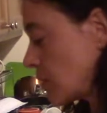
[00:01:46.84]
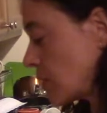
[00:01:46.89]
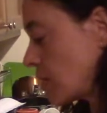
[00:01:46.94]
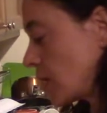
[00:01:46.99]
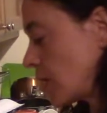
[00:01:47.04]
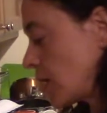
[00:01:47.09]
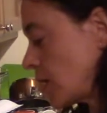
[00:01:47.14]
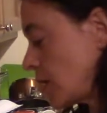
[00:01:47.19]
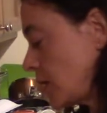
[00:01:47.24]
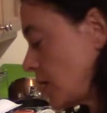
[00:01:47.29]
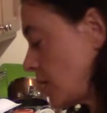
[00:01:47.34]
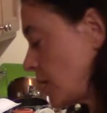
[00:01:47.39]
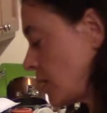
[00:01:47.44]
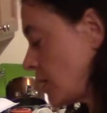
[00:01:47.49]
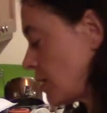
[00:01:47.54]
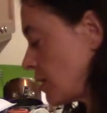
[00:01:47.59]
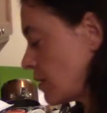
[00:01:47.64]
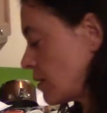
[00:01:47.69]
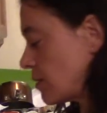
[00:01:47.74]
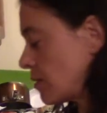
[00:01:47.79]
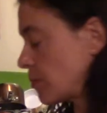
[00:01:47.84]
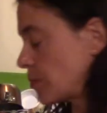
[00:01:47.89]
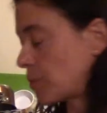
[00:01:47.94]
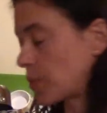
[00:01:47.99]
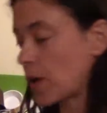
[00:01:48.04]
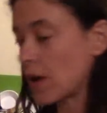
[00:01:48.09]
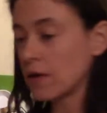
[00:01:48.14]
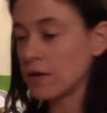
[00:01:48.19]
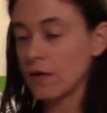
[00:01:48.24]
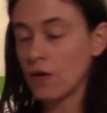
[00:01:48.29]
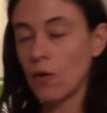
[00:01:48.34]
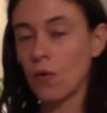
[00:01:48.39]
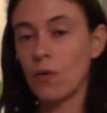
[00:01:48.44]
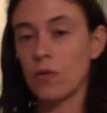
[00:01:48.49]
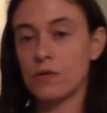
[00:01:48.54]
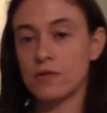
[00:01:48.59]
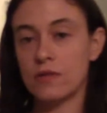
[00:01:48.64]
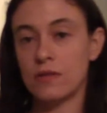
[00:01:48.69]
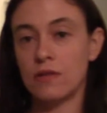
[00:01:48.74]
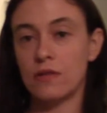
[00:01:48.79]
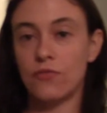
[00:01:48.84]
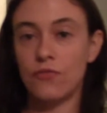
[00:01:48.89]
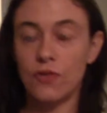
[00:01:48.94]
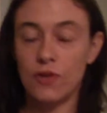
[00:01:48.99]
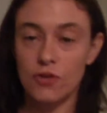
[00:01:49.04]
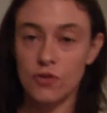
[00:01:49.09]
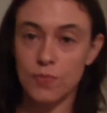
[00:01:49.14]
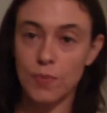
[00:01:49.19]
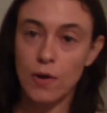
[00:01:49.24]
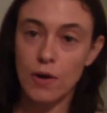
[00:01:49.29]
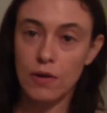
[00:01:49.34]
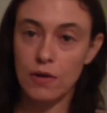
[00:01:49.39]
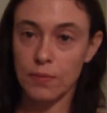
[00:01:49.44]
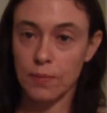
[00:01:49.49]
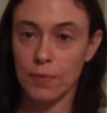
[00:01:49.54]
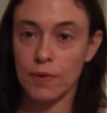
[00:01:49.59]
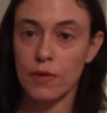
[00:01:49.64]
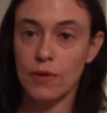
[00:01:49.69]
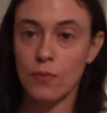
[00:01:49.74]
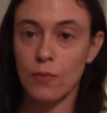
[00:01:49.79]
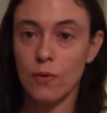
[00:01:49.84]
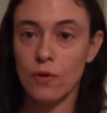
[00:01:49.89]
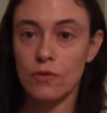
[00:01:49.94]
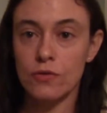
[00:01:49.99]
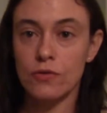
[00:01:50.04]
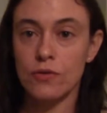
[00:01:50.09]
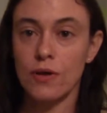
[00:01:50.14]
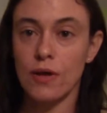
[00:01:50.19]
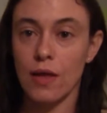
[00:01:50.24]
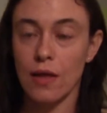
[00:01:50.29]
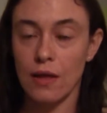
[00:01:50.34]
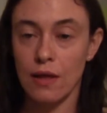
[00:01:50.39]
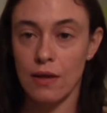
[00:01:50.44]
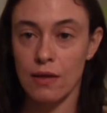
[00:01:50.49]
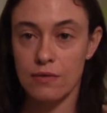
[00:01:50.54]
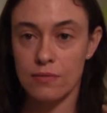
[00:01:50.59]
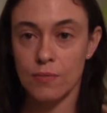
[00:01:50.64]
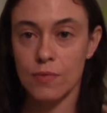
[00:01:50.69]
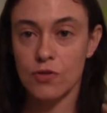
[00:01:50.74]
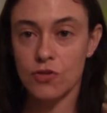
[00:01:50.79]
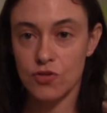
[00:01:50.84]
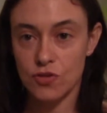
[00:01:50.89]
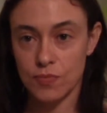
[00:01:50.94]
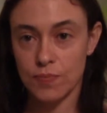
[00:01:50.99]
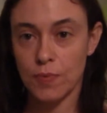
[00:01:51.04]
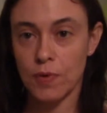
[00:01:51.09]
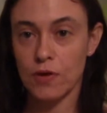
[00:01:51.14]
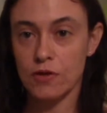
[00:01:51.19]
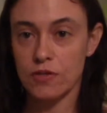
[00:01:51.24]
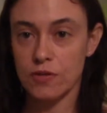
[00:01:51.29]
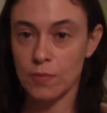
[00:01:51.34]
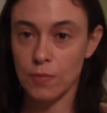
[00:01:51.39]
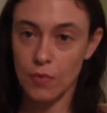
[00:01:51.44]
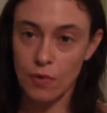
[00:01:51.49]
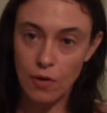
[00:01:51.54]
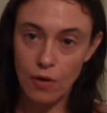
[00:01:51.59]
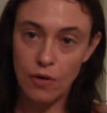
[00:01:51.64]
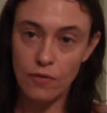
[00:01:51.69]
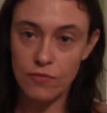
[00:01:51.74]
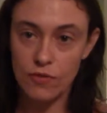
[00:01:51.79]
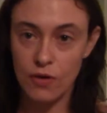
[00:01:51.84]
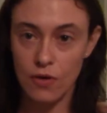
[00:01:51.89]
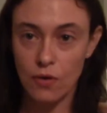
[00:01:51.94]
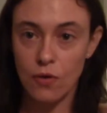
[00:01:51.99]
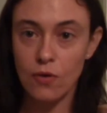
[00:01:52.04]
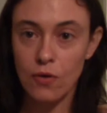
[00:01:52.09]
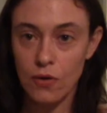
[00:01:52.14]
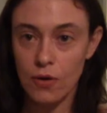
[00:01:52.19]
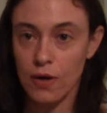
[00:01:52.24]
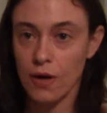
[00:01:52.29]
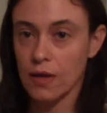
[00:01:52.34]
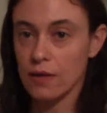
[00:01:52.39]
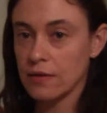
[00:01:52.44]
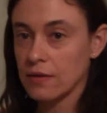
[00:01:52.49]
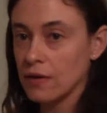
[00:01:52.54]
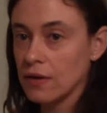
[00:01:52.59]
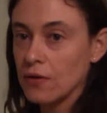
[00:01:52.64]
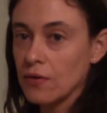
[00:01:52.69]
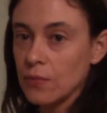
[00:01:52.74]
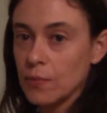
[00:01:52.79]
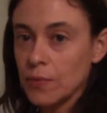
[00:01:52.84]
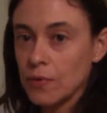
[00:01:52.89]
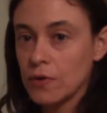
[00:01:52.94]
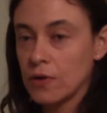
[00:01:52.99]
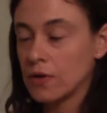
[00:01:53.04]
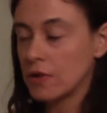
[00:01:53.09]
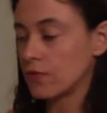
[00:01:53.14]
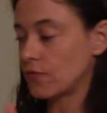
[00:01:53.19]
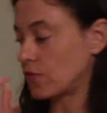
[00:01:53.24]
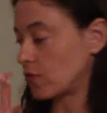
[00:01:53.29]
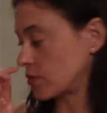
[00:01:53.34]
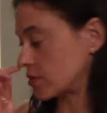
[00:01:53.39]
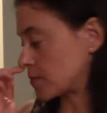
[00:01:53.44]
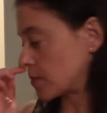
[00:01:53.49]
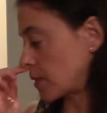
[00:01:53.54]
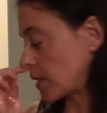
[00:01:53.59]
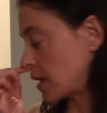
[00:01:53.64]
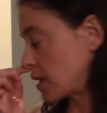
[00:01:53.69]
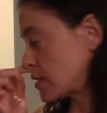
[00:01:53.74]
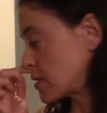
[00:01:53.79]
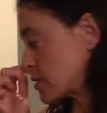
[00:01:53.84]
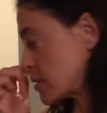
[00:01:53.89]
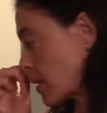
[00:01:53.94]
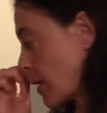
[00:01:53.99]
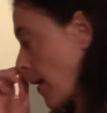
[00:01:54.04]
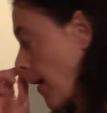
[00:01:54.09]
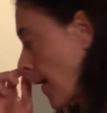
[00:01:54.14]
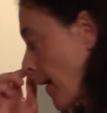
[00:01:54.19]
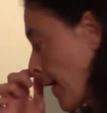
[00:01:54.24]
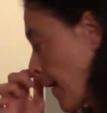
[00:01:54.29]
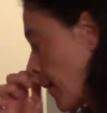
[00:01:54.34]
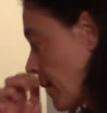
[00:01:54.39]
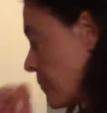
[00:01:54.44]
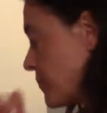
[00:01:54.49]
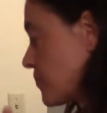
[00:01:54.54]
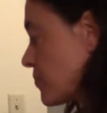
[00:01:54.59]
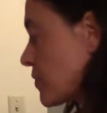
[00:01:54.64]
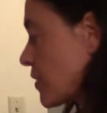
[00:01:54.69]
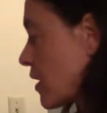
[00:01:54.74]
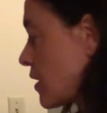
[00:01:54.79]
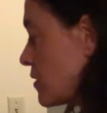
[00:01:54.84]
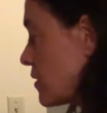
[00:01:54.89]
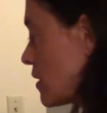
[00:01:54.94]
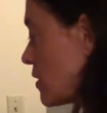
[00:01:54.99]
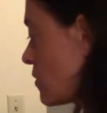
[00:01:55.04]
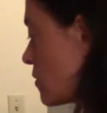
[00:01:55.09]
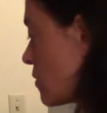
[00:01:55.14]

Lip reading: any particles in the finished product, but you want to get as much as possible of the coconut that you put in the first place. And then you